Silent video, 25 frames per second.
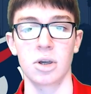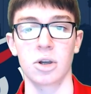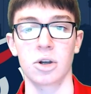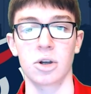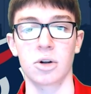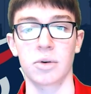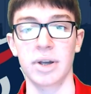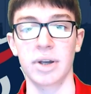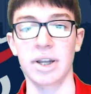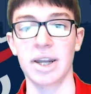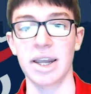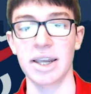
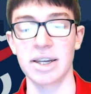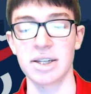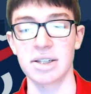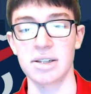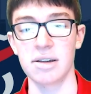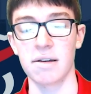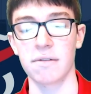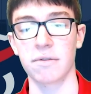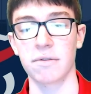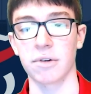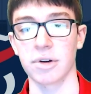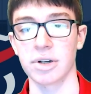create a
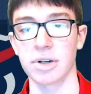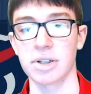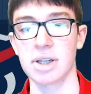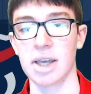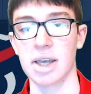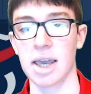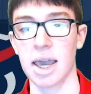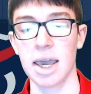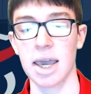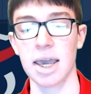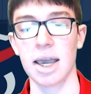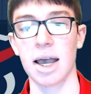
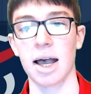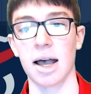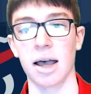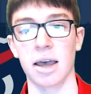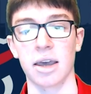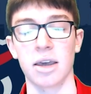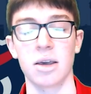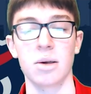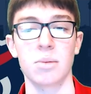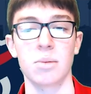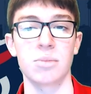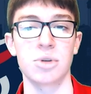different
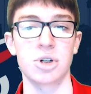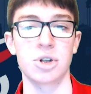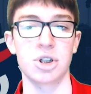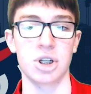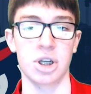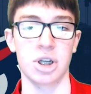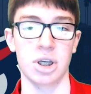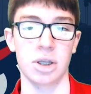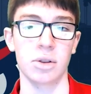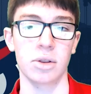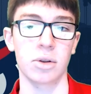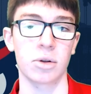AI
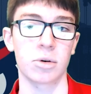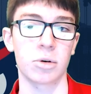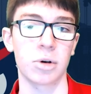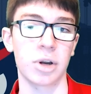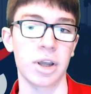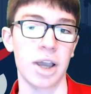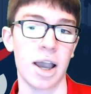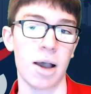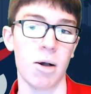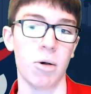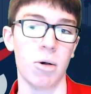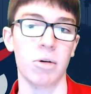machine
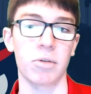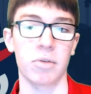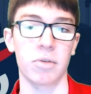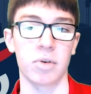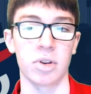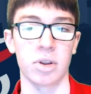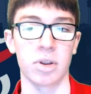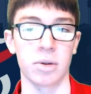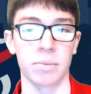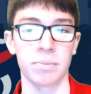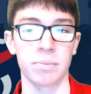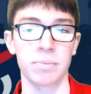learning
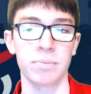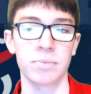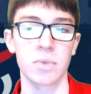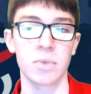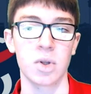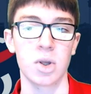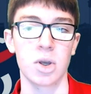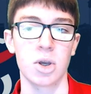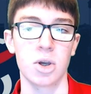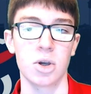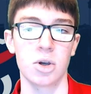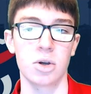algorithm
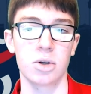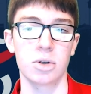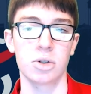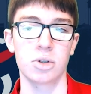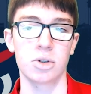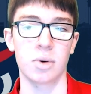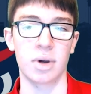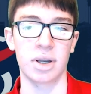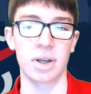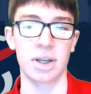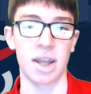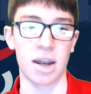
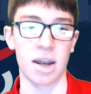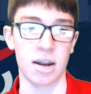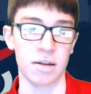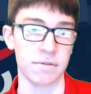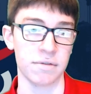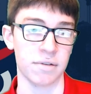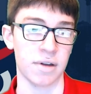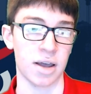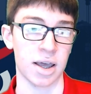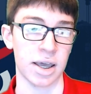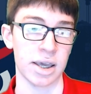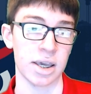to
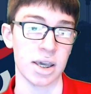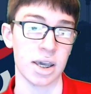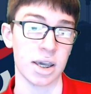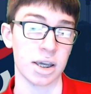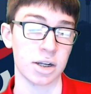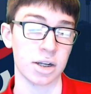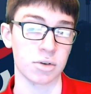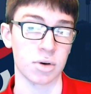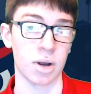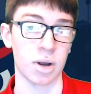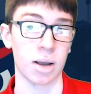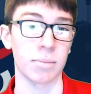identify
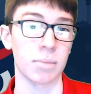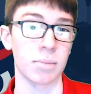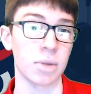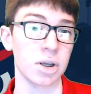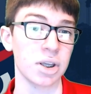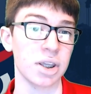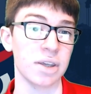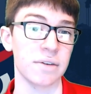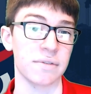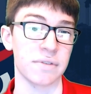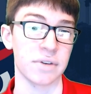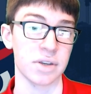and crop
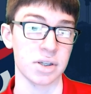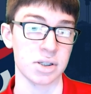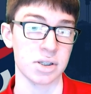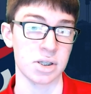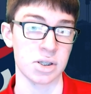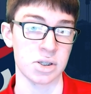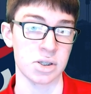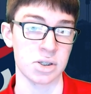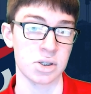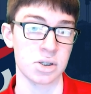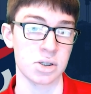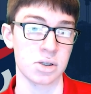monkey
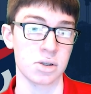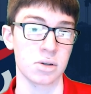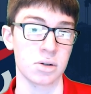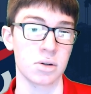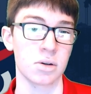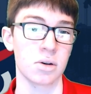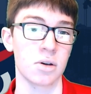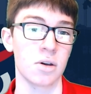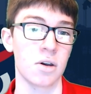faces.